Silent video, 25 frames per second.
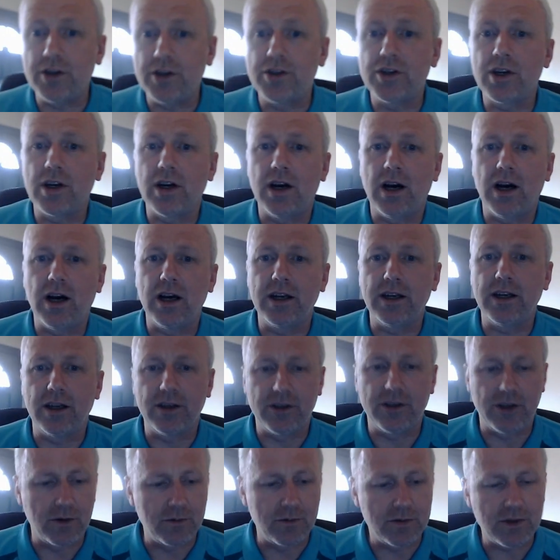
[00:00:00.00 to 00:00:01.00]
I
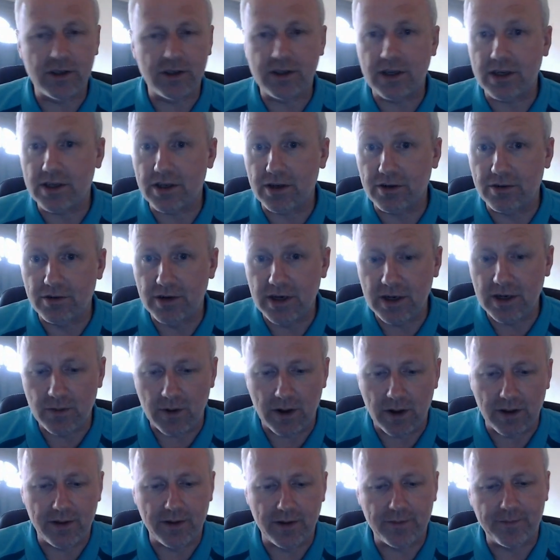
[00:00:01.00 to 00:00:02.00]
don't disagree
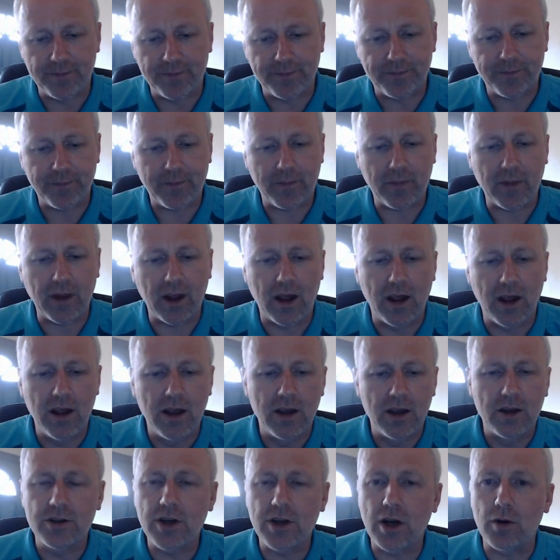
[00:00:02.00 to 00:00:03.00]
with.
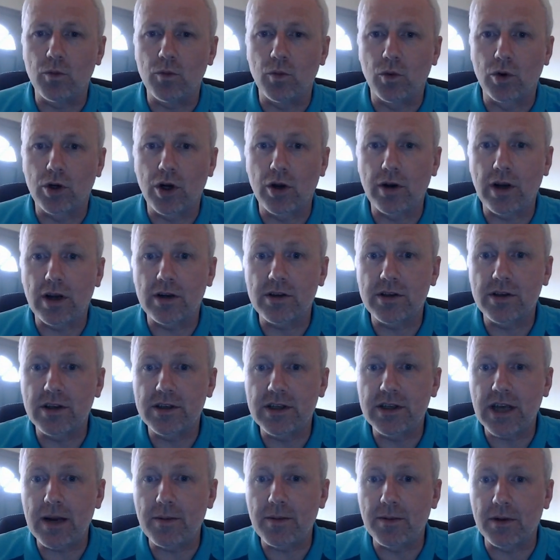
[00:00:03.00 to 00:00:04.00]
So we'll go down to the
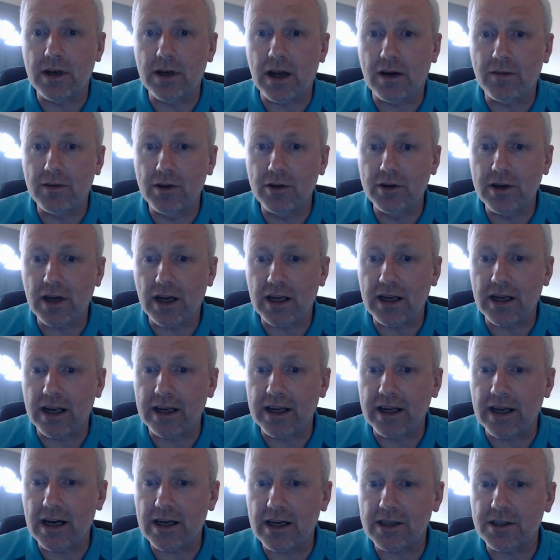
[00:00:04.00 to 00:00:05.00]
table and have a look at it, eh,
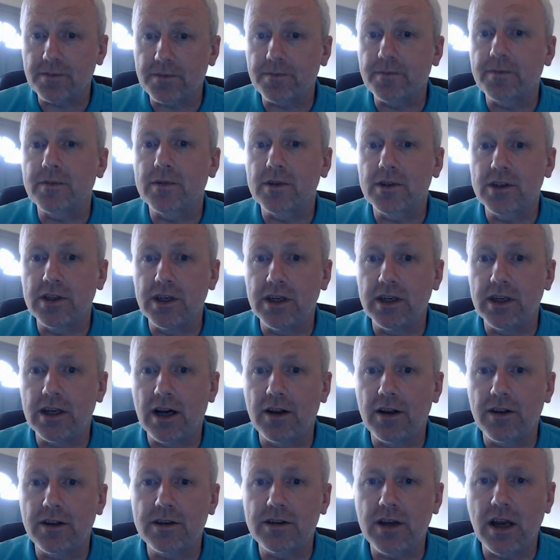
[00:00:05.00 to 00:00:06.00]
guys. See you
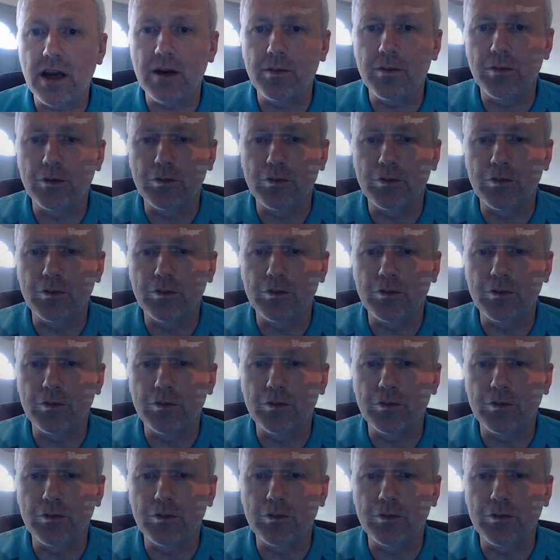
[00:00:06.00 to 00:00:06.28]
down at the table.